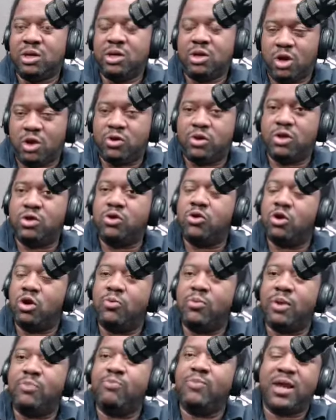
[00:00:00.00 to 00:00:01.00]
you know, you, you
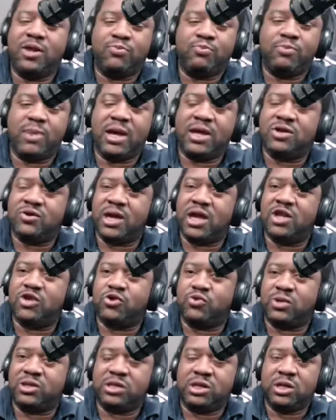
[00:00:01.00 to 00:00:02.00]
know, made major
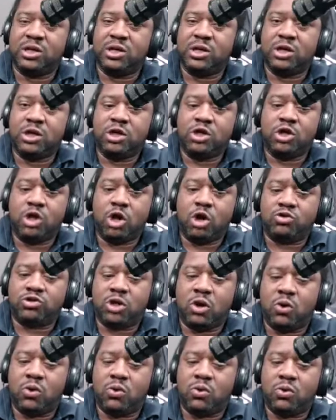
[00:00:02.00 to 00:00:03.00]
injuries, you know.
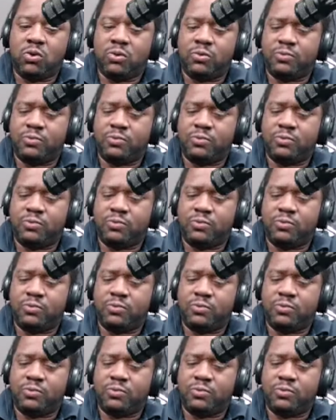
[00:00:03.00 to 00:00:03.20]
So